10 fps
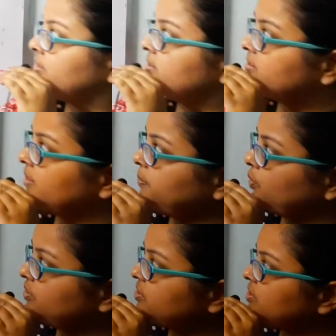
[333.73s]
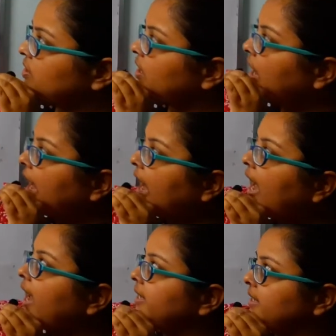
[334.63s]
Suppose
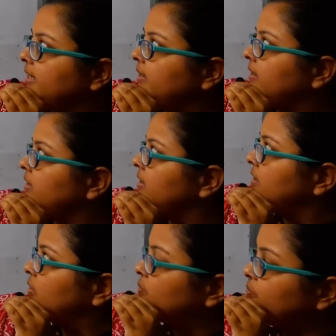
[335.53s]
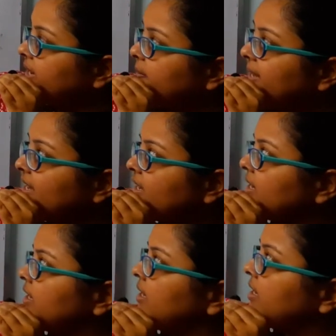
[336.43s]
I will be
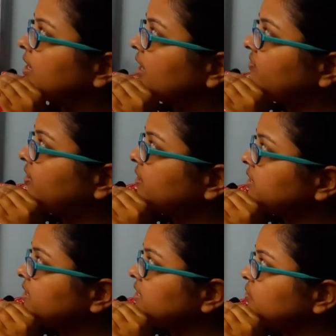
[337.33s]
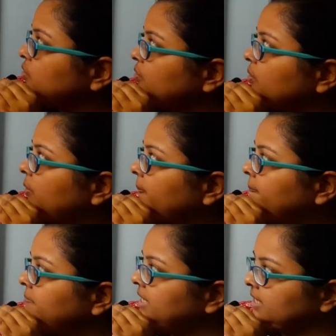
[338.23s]
converted into
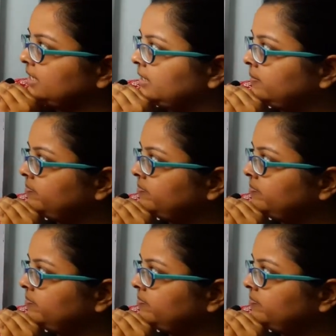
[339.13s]
me,